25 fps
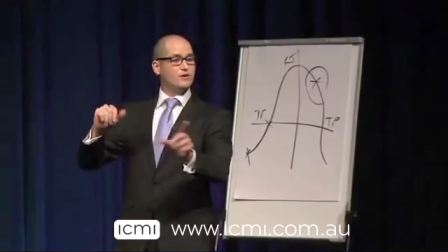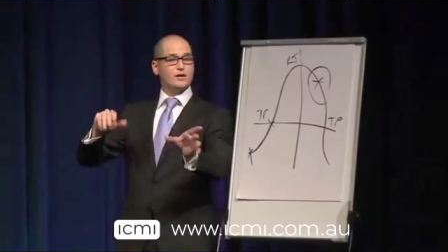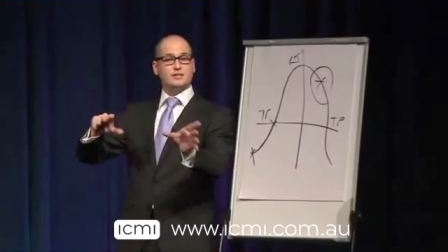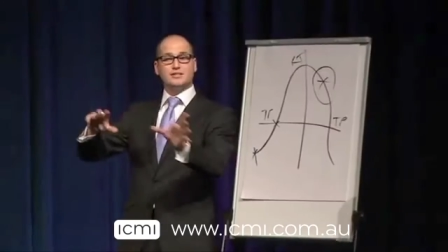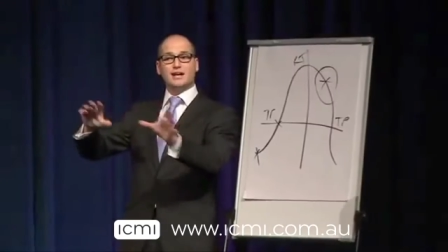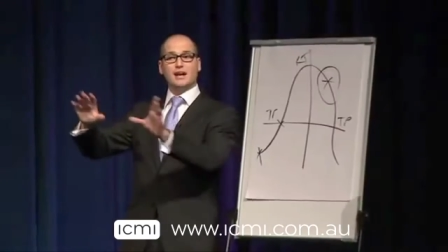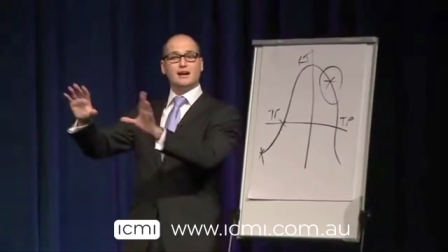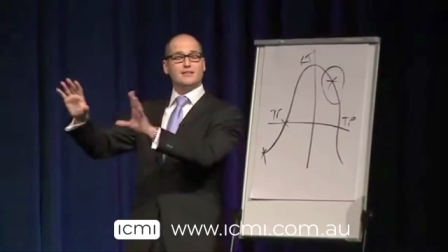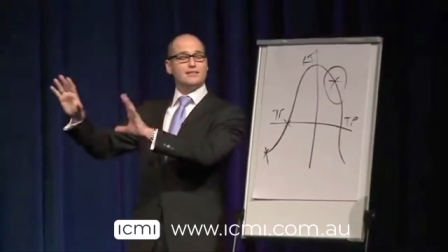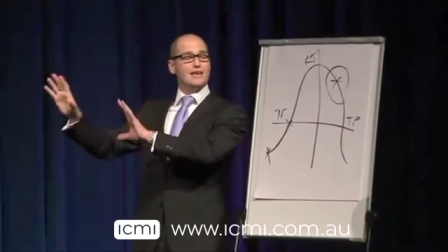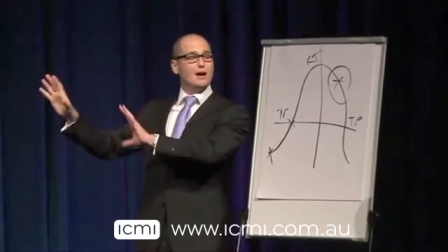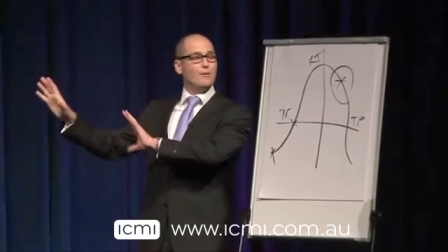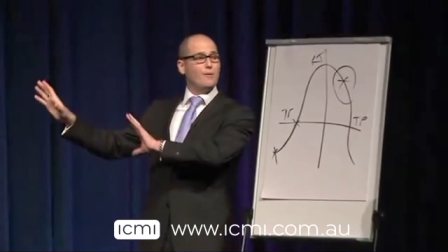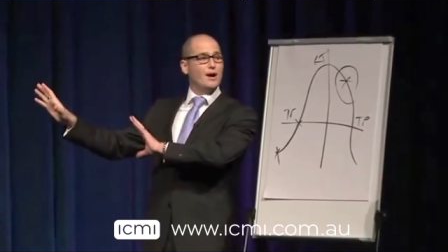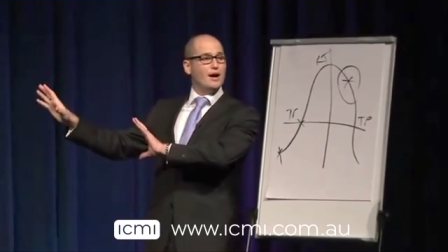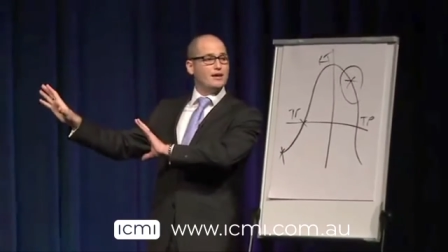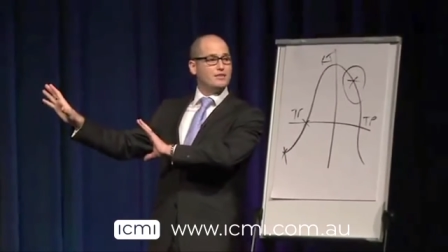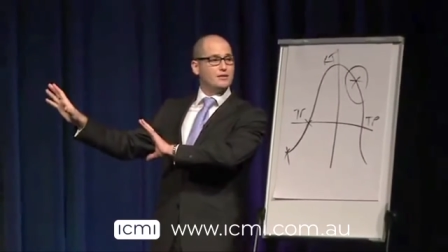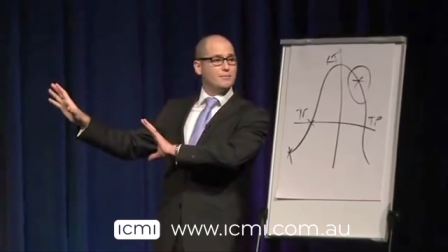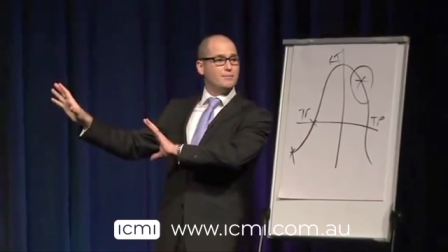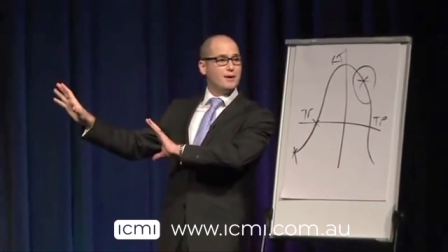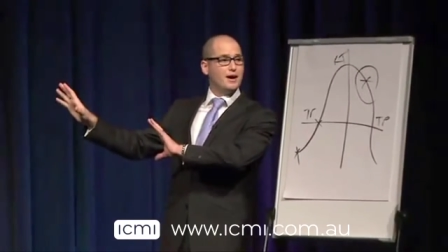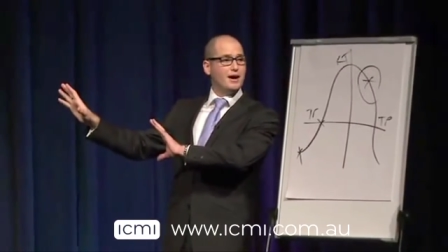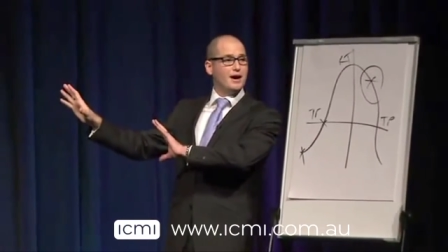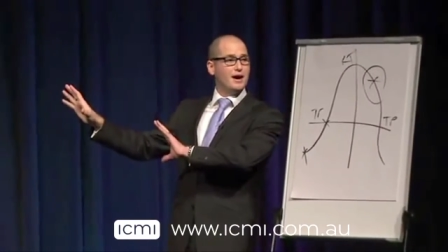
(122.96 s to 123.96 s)
not done it that way in
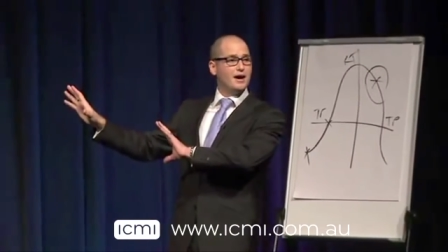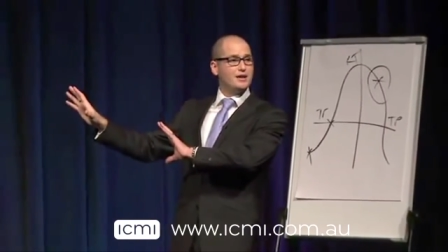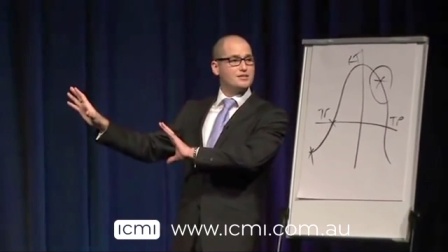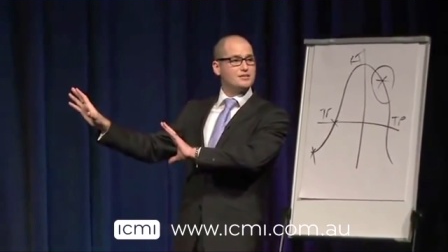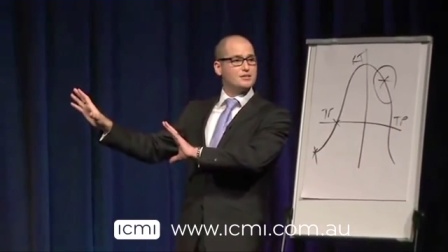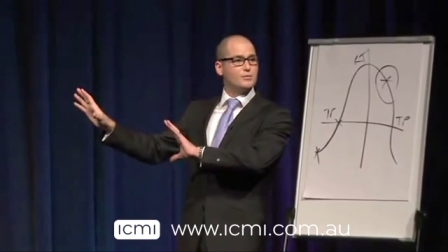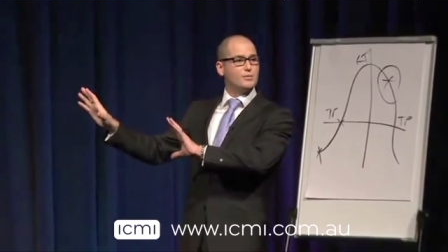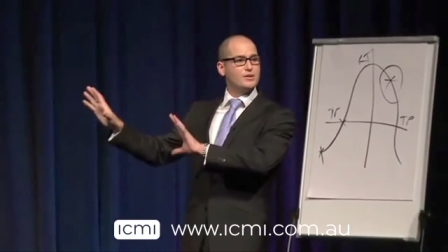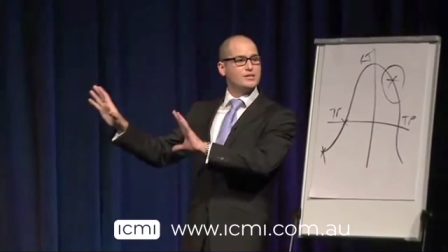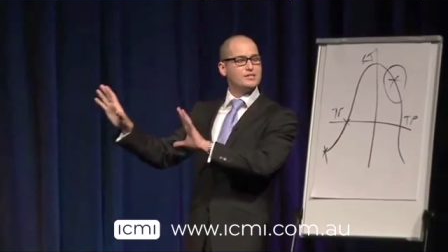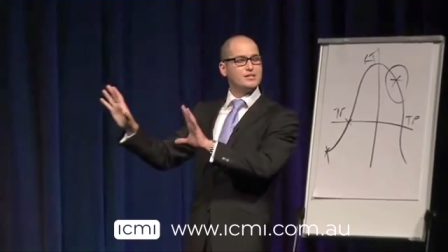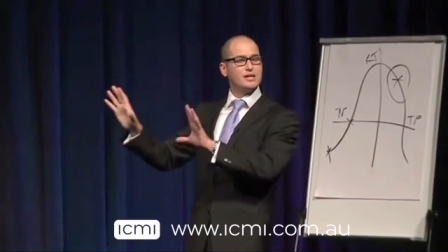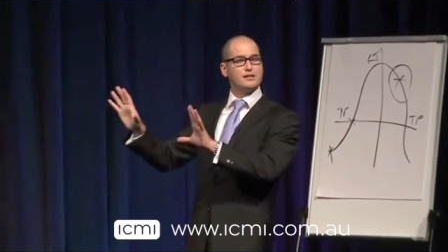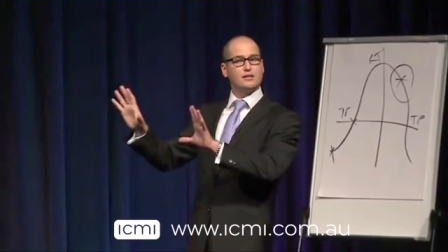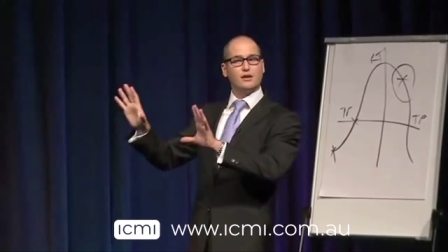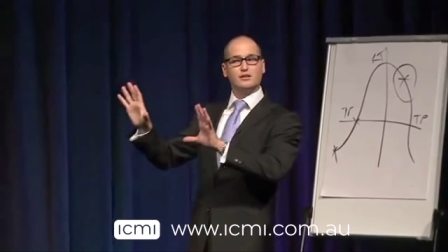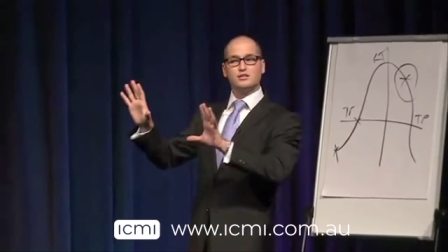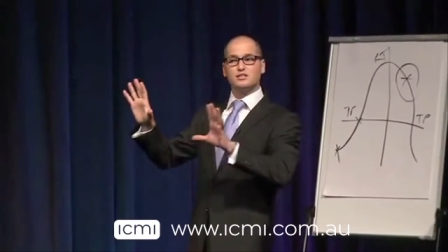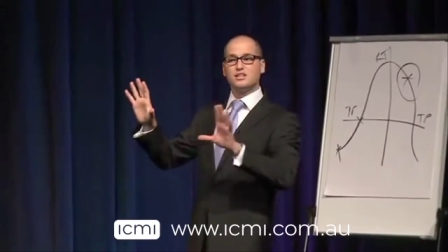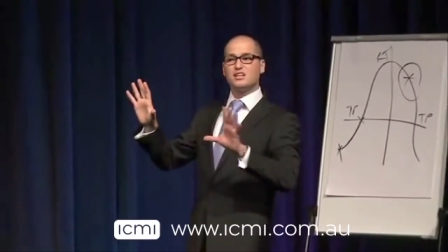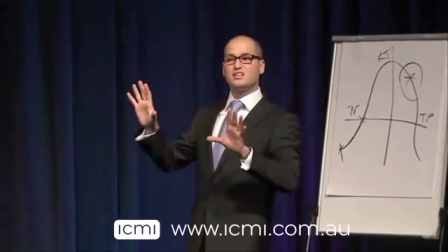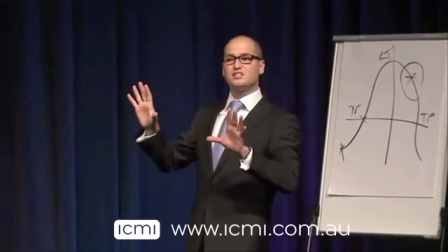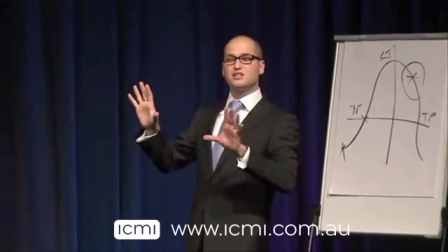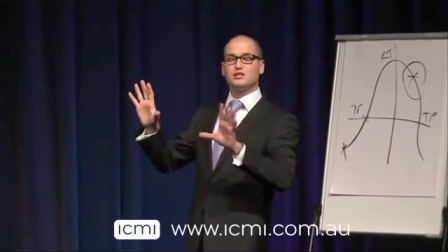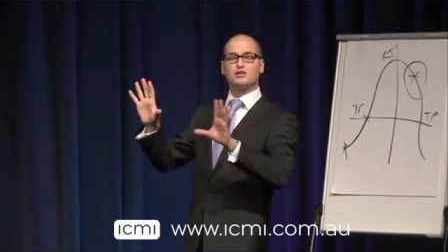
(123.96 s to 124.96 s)
the past, and we see those
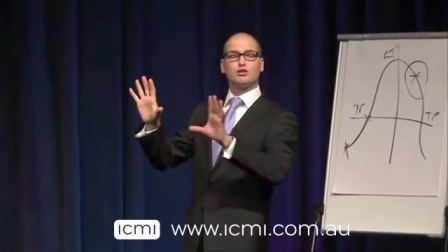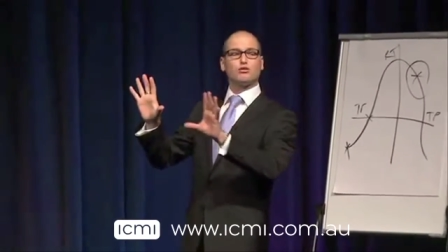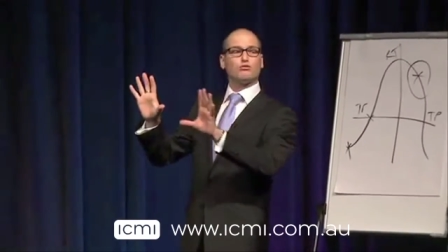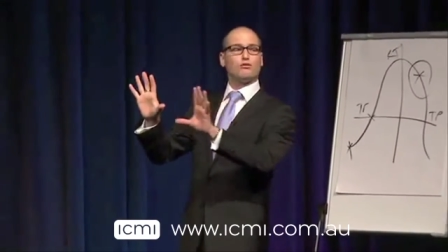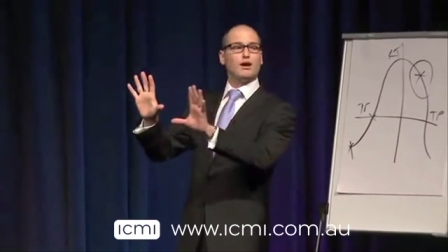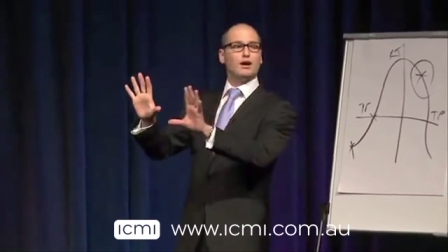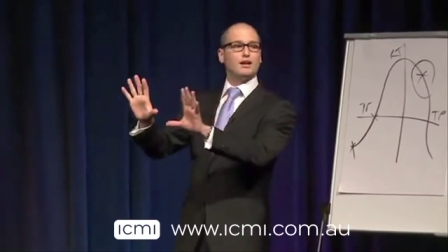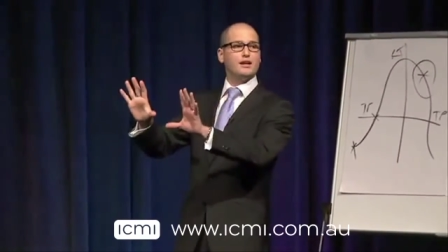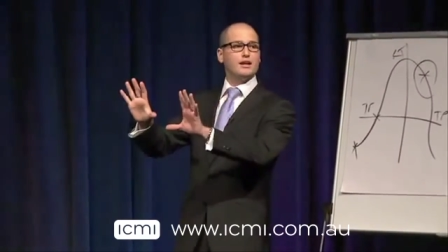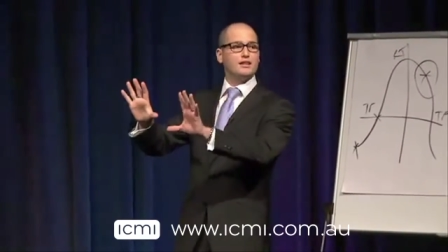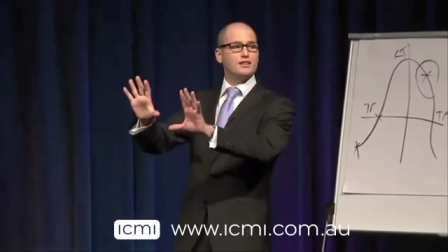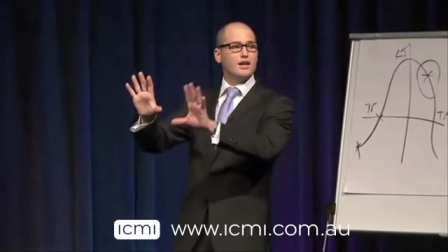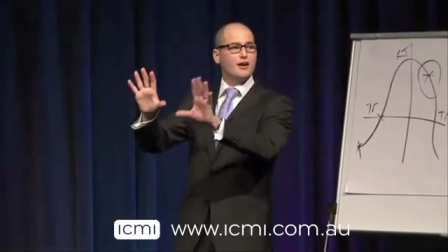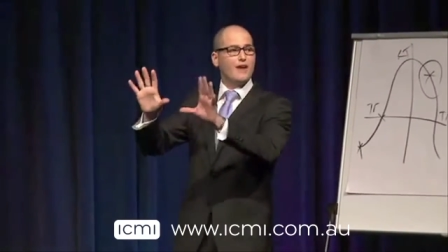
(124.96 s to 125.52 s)
things as threatening.